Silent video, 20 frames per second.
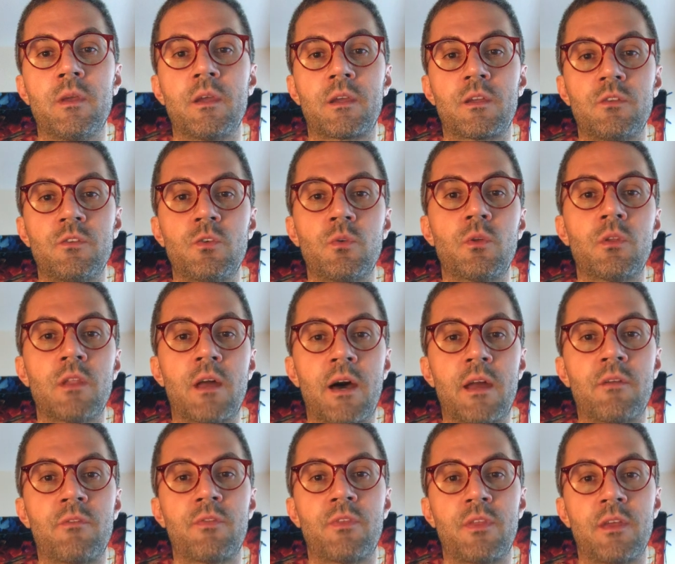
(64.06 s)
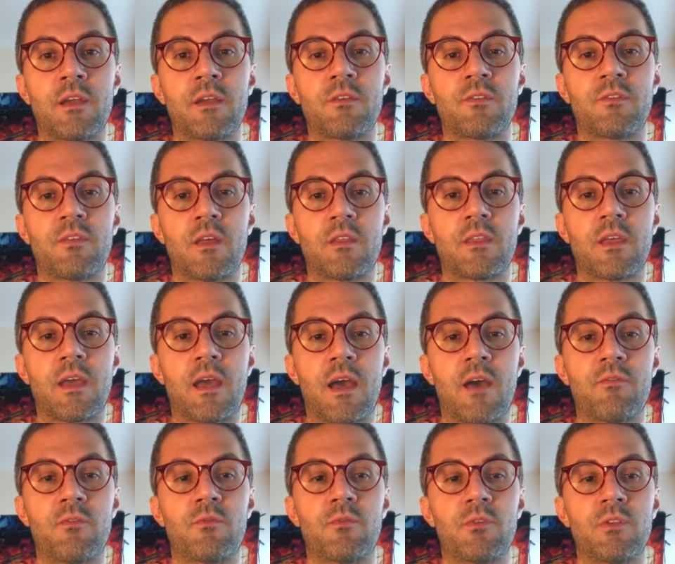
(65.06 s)
It can do a lot of things that they
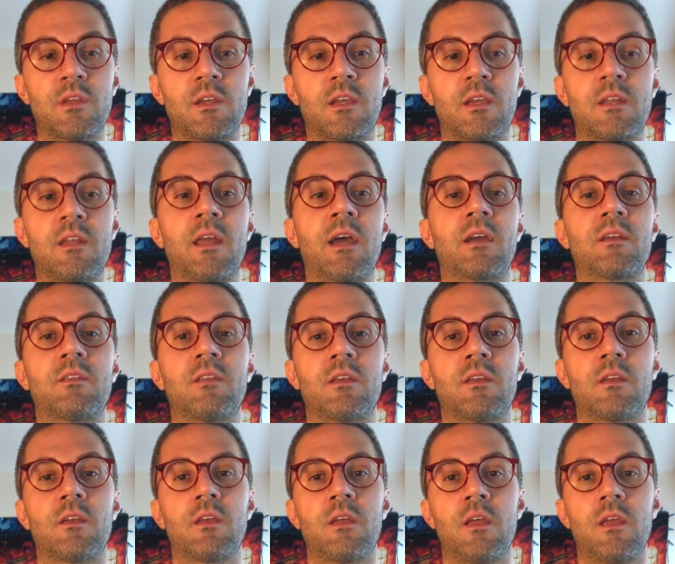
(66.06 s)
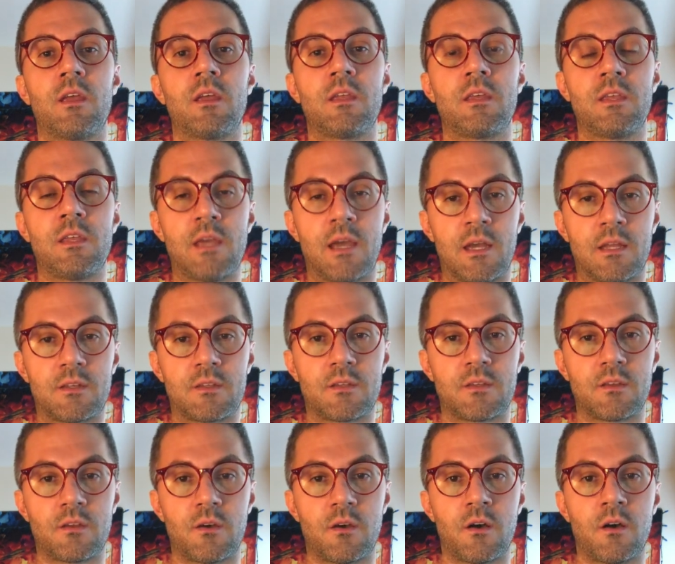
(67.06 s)
haven't really connected yet,
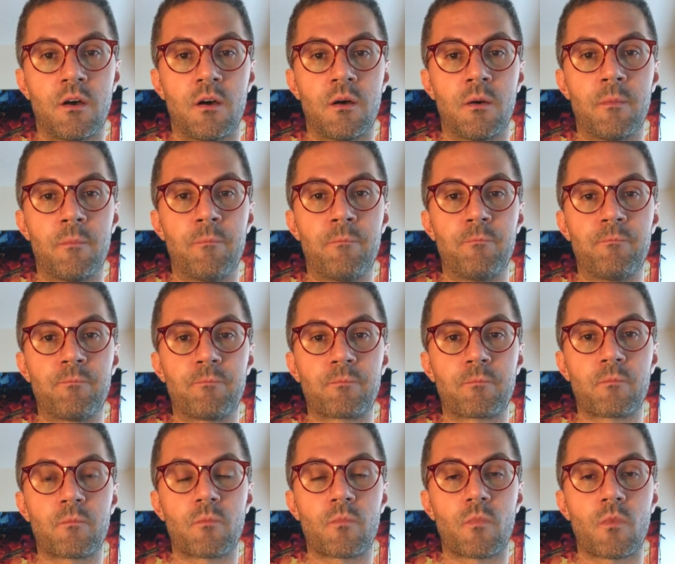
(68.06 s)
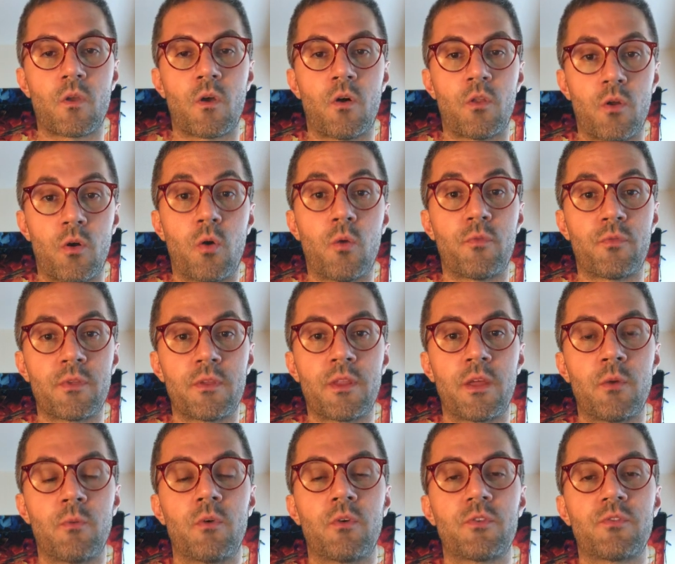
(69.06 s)
although hopefully
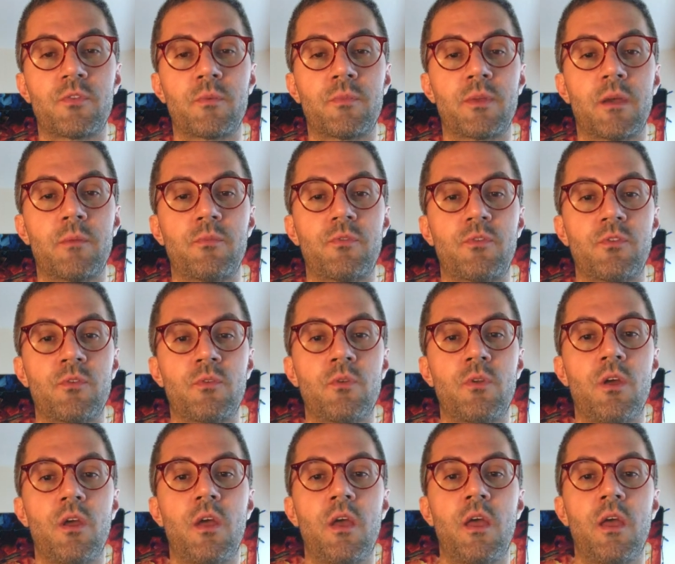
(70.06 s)
they will sometime soon.